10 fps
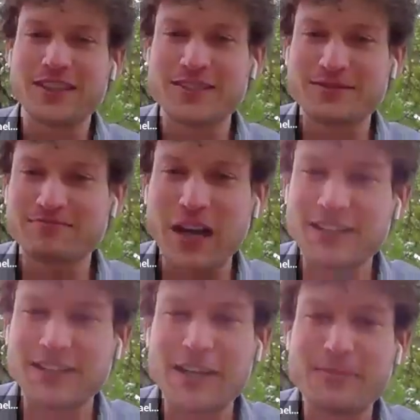it's my
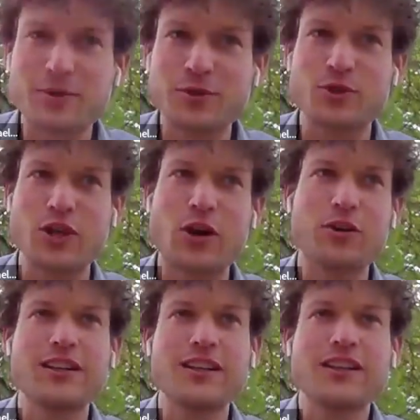time to
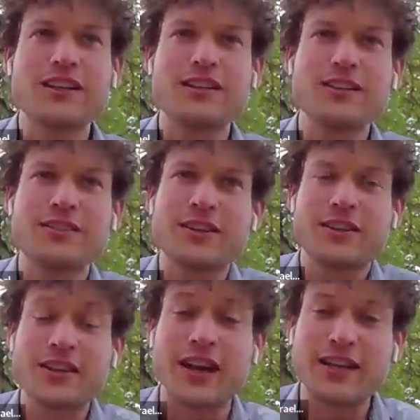show
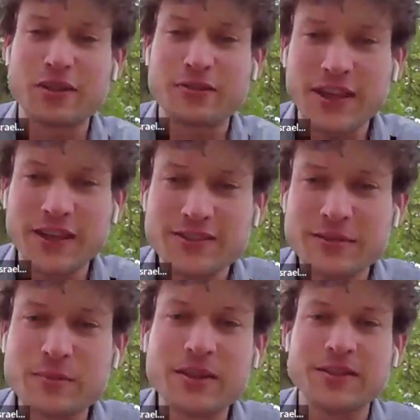the kind of
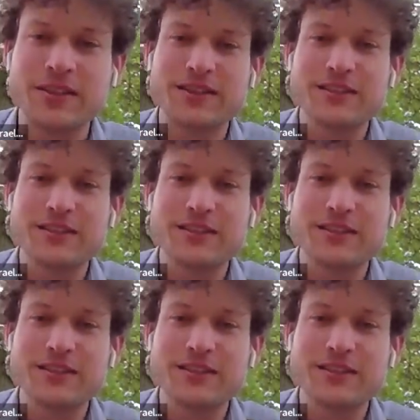anti-Semitic,